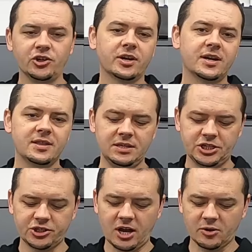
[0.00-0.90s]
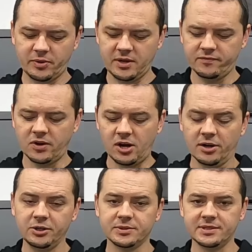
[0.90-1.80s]
took the Shockwave
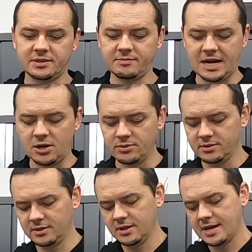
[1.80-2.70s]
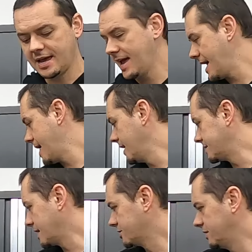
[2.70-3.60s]
audio system out and
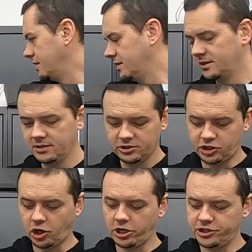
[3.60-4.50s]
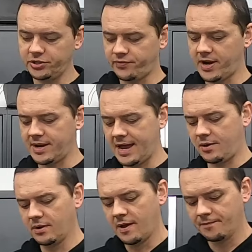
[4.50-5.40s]
it's actually charging right
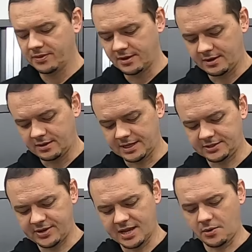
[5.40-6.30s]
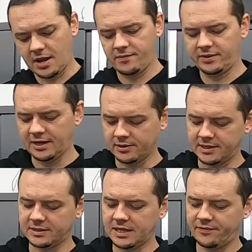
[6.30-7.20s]
now. Let's take out everything
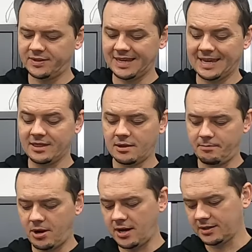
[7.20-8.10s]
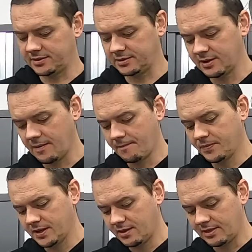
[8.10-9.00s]
else that's left in the box.
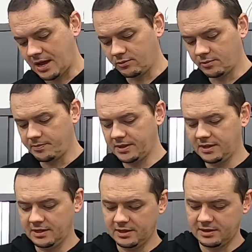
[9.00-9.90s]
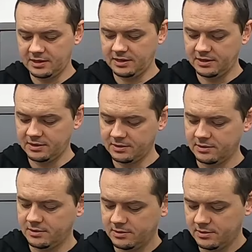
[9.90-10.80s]
That will be the
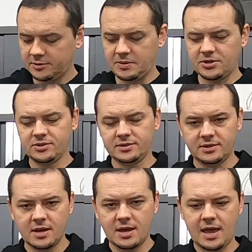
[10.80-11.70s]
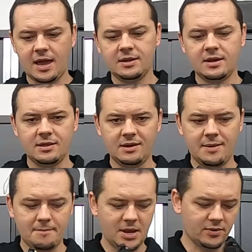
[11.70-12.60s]
speakers and
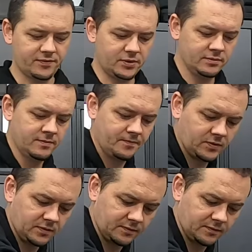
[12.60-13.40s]
the microphone